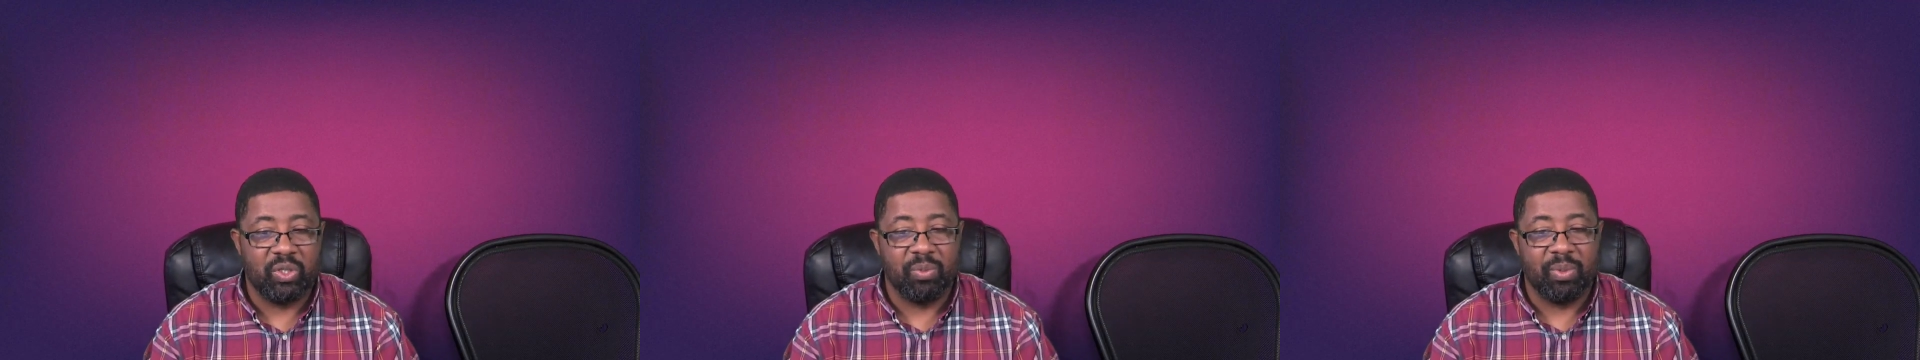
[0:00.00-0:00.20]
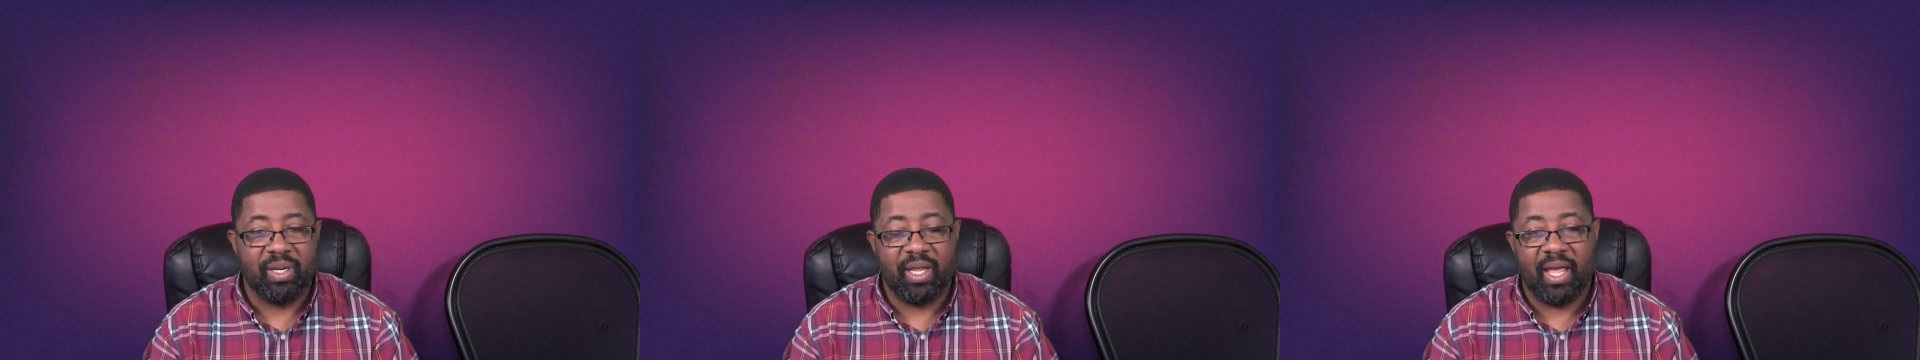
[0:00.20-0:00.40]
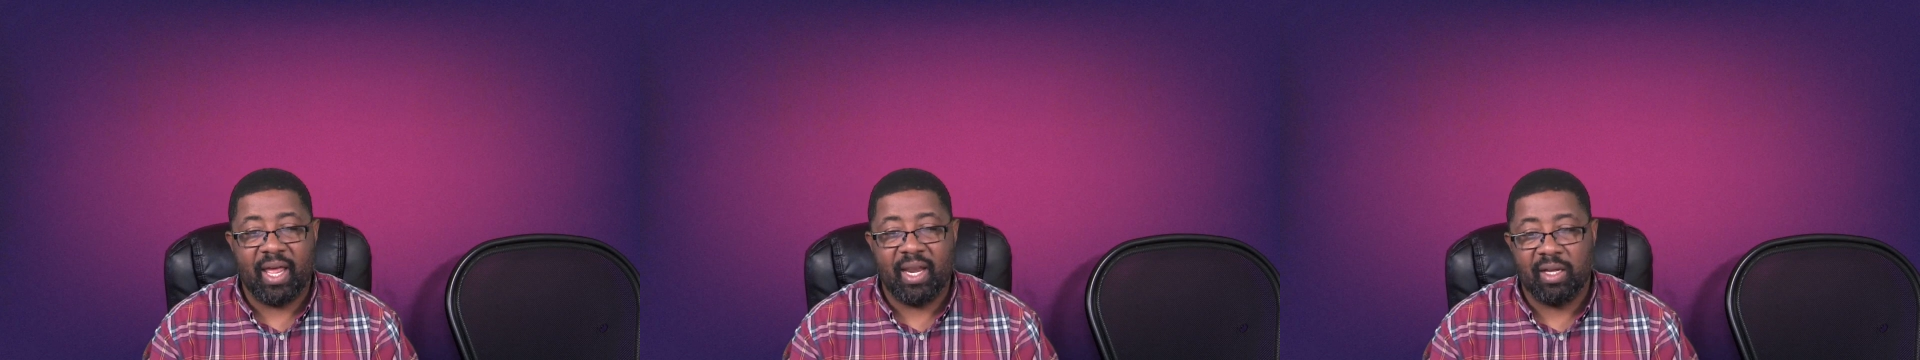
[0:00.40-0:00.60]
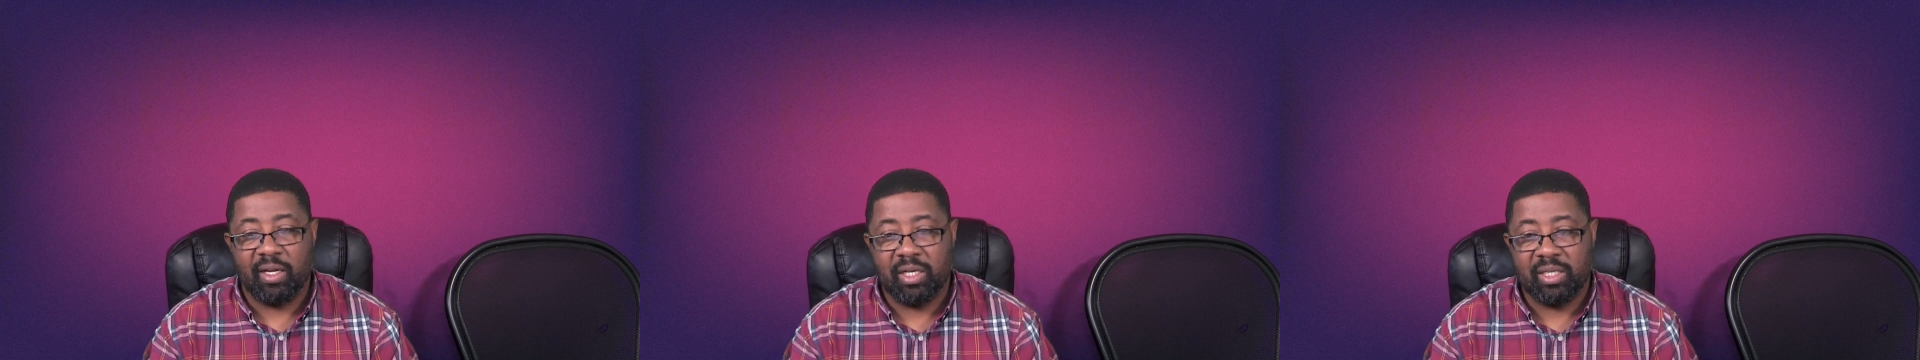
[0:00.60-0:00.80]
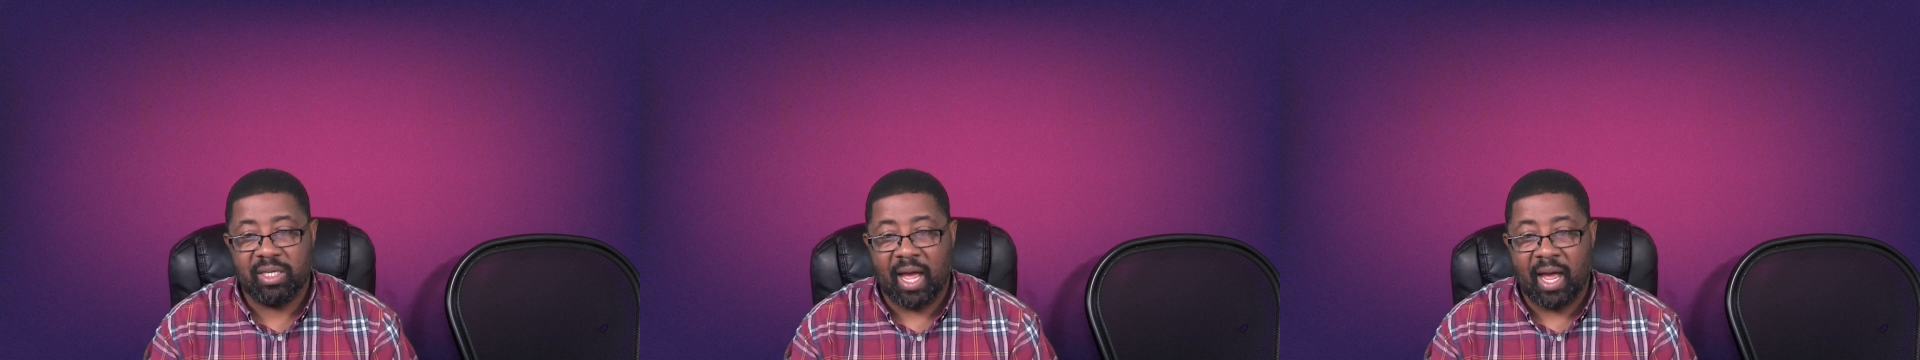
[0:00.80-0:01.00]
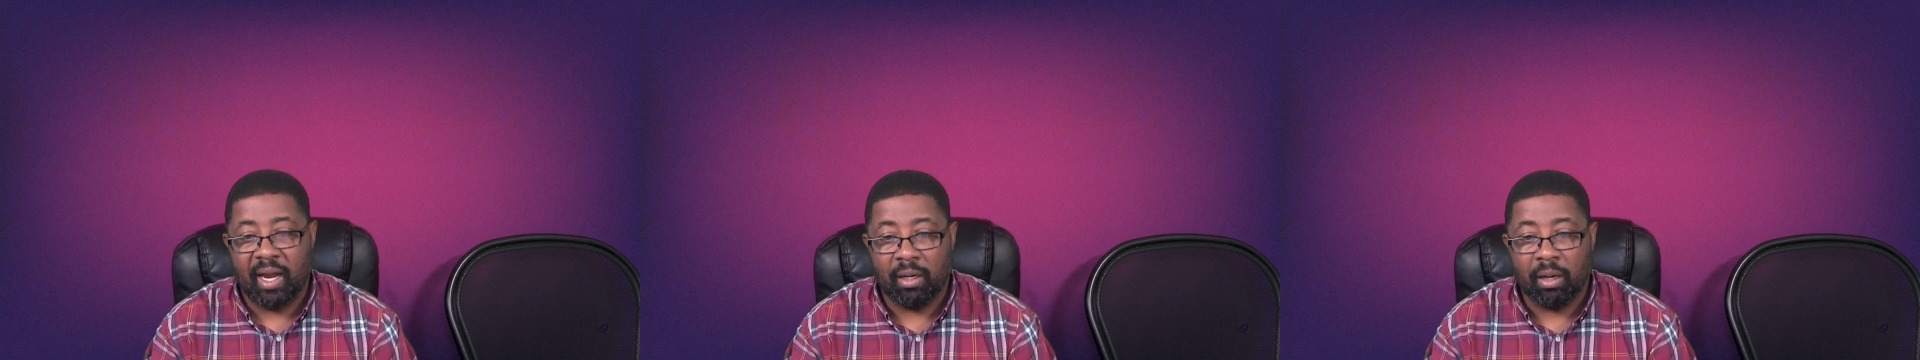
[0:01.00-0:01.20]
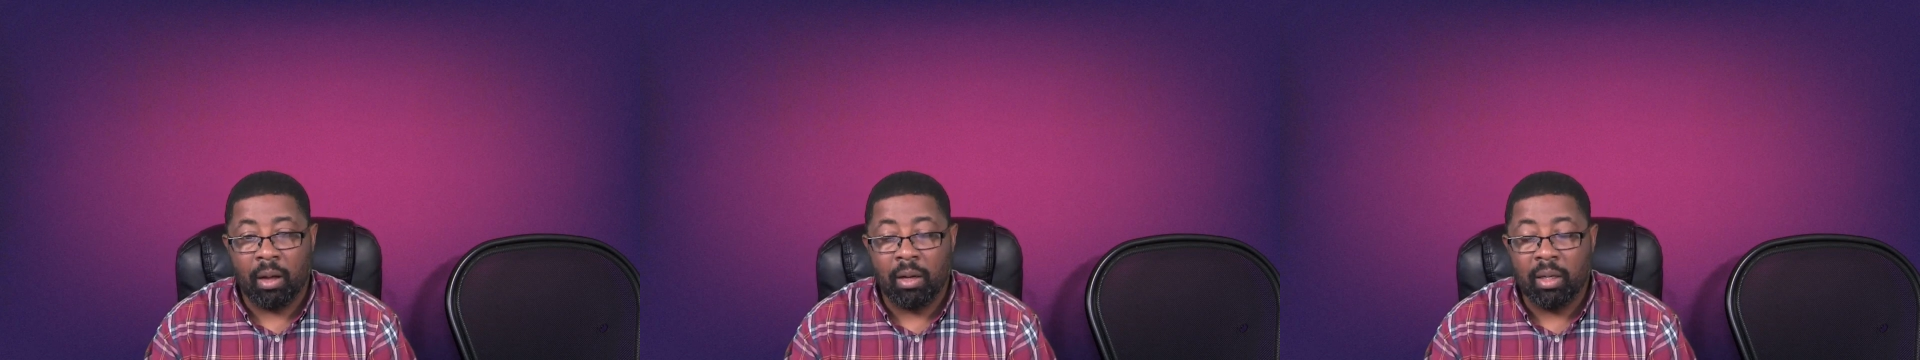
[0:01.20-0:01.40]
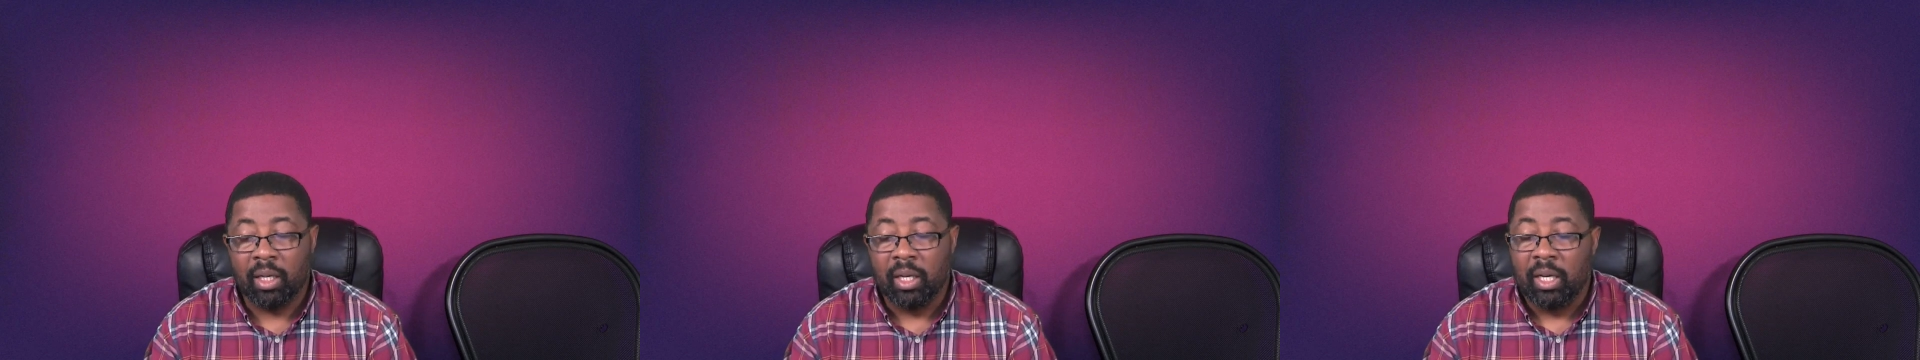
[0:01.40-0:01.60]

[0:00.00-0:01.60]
man. They had a good dialogue.